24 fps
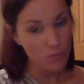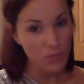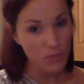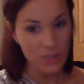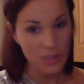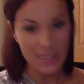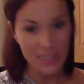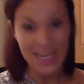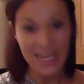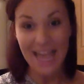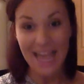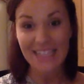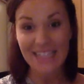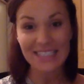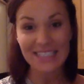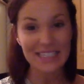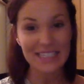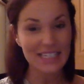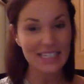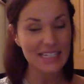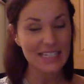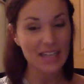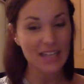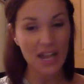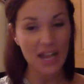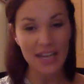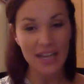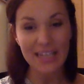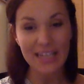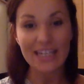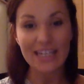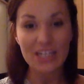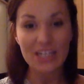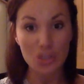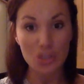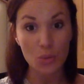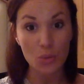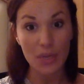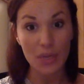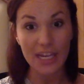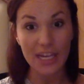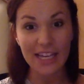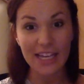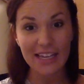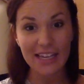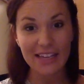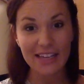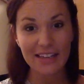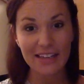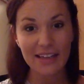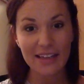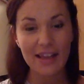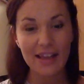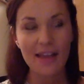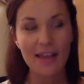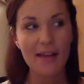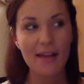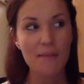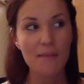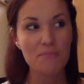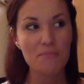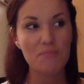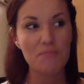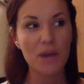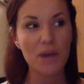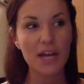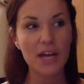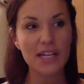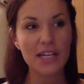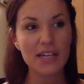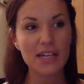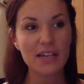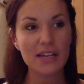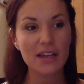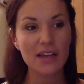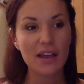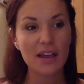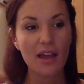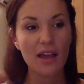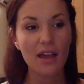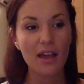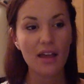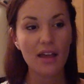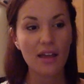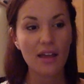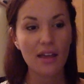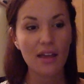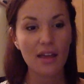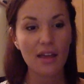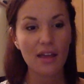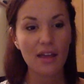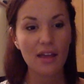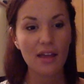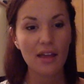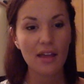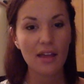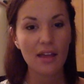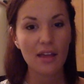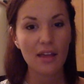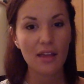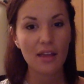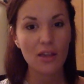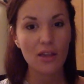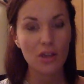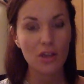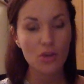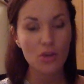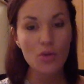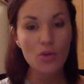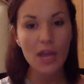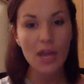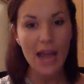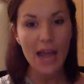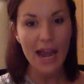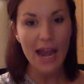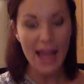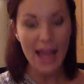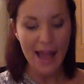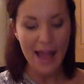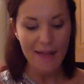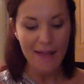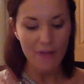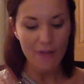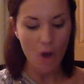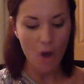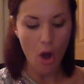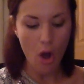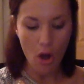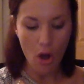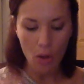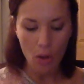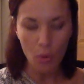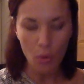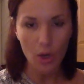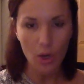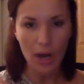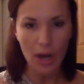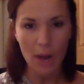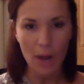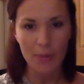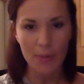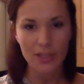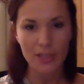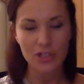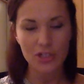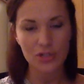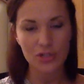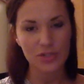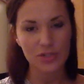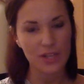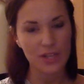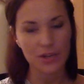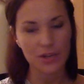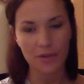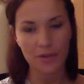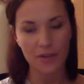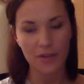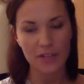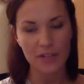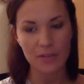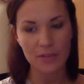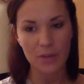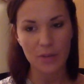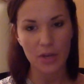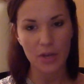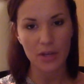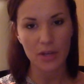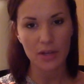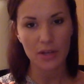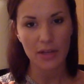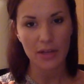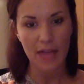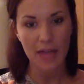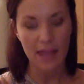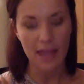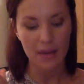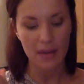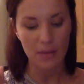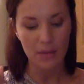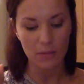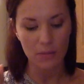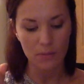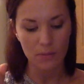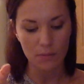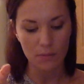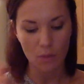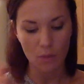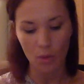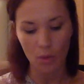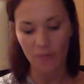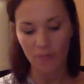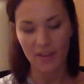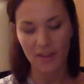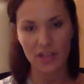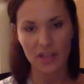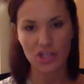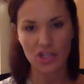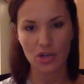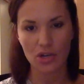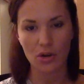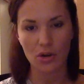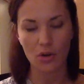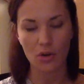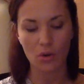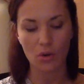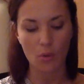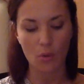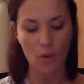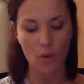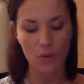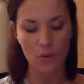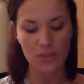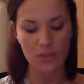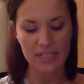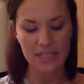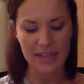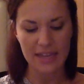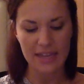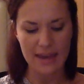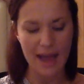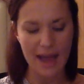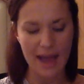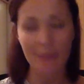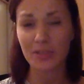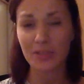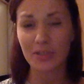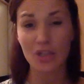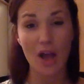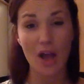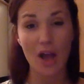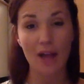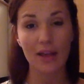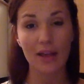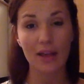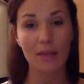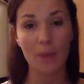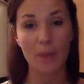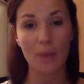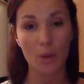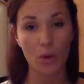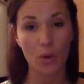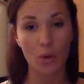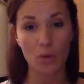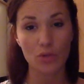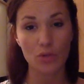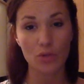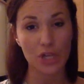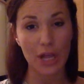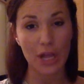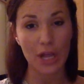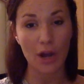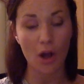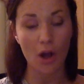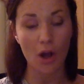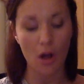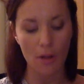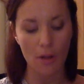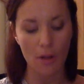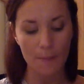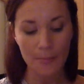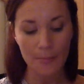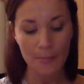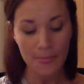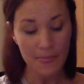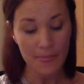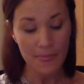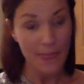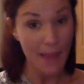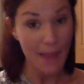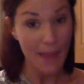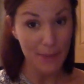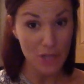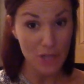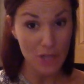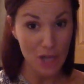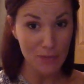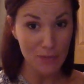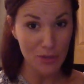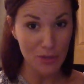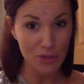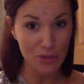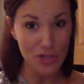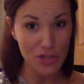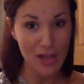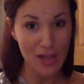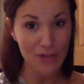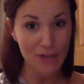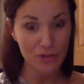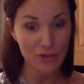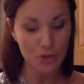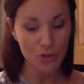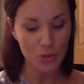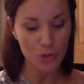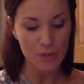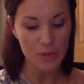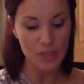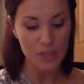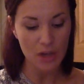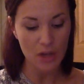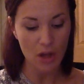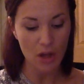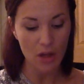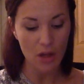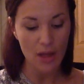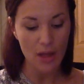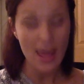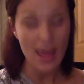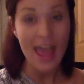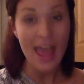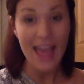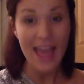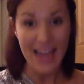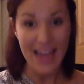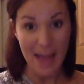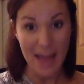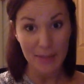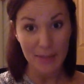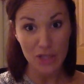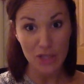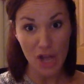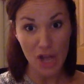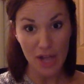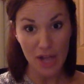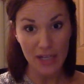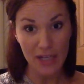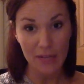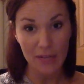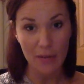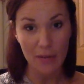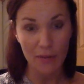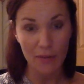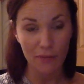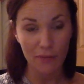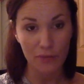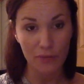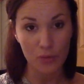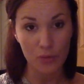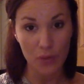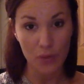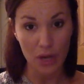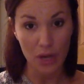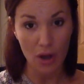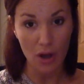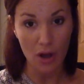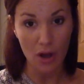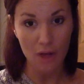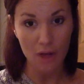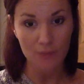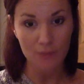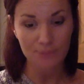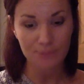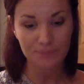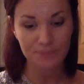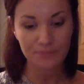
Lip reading: nicely done each week. But you cannot have all workout pictures on your Facebook and motivational quotes and not be talking about coaching at all, not be talking about your challenge groups at all, and not be talking about food at all.